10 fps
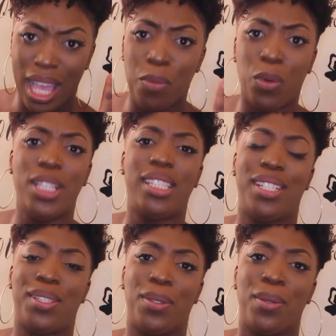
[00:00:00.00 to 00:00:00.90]
I
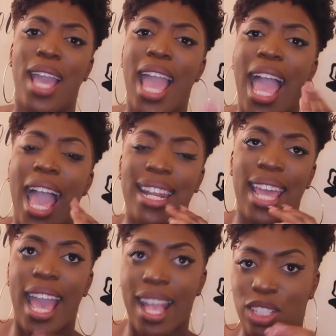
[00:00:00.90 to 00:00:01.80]
wanted to, and
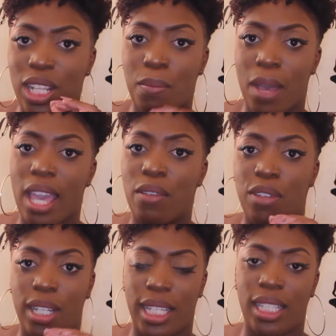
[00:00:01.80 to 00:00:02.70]
I actually might
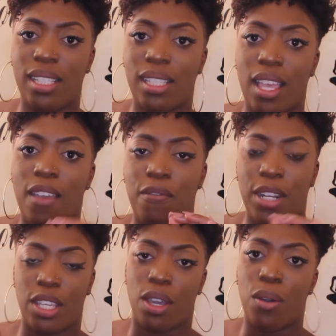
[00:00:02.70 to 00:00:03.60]
release a
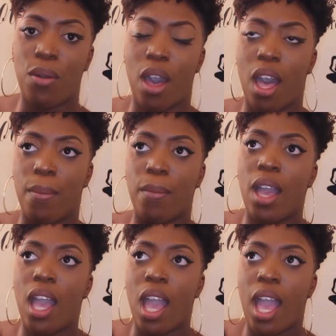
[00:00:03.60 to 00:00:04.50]
video um,
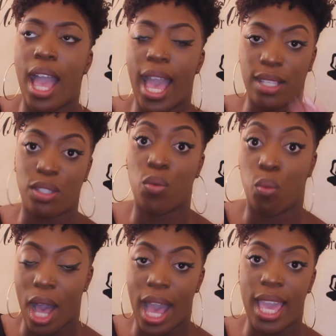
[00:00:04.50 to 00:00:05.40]
as to
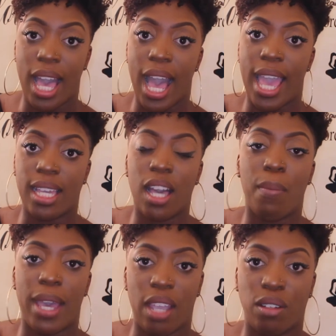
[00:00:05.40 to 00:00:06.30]
why I
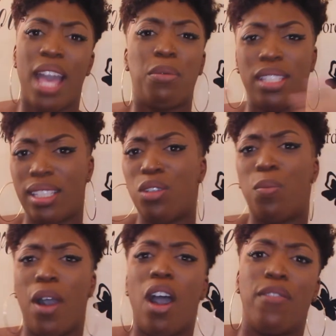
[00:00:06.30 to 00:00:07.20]
cut my hair off. I was
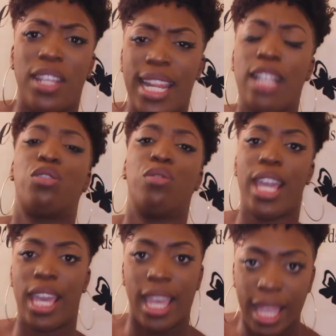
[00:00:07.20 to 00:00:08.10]
still part of the natural
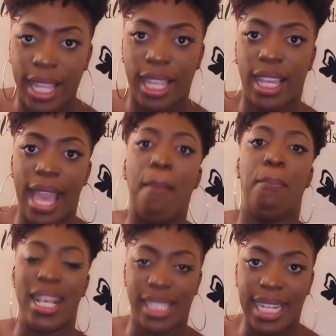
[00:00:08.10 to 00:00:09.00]
hair
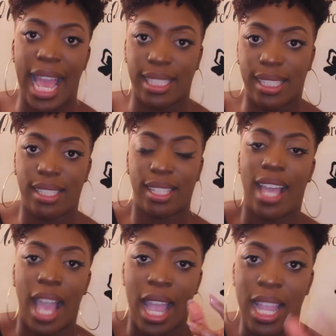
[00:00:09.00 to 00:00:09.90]
ambassadors,
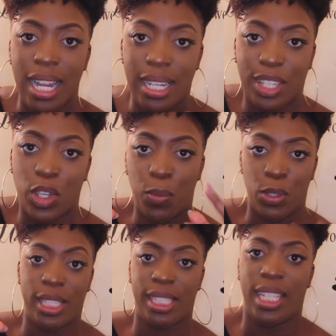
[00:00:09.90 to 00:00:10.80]
the
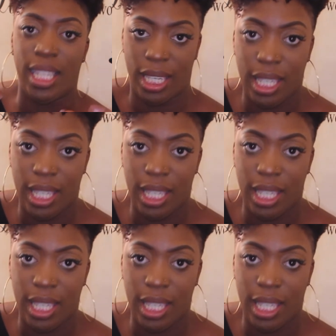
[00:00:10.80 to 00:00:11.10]
community.